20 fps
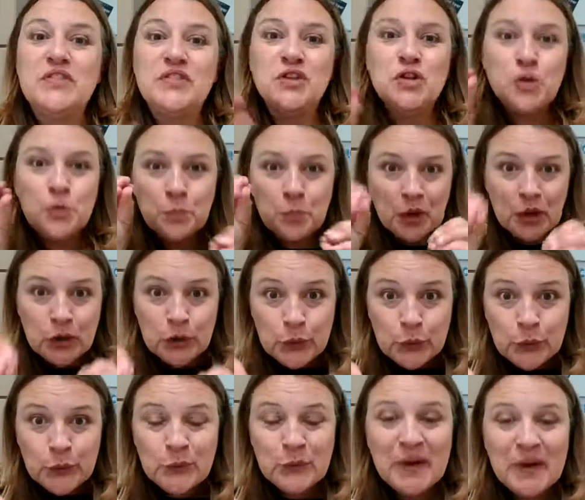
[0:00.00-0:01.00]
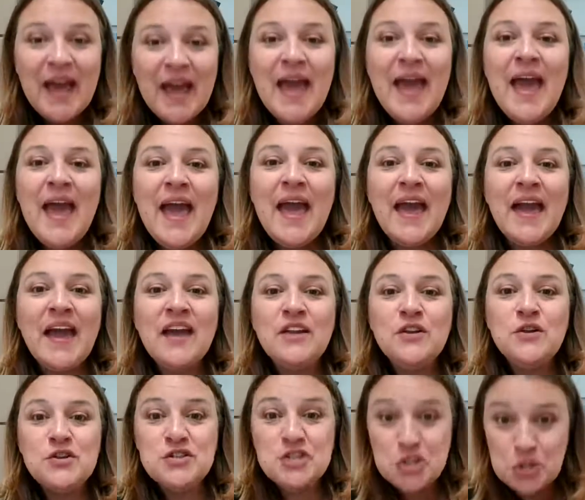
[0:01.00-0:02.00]
with your balloon
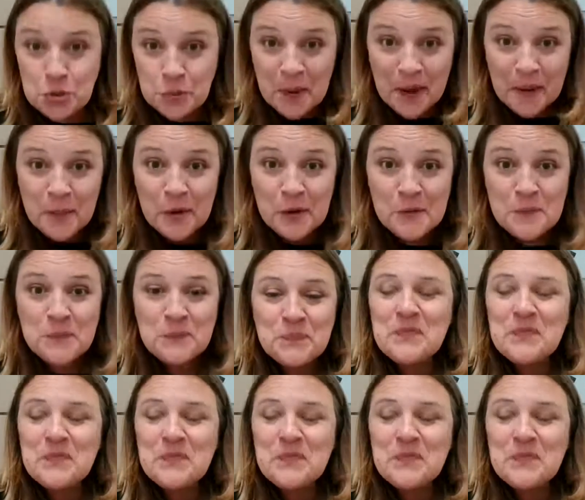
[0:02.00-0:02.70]
and your tissue paper.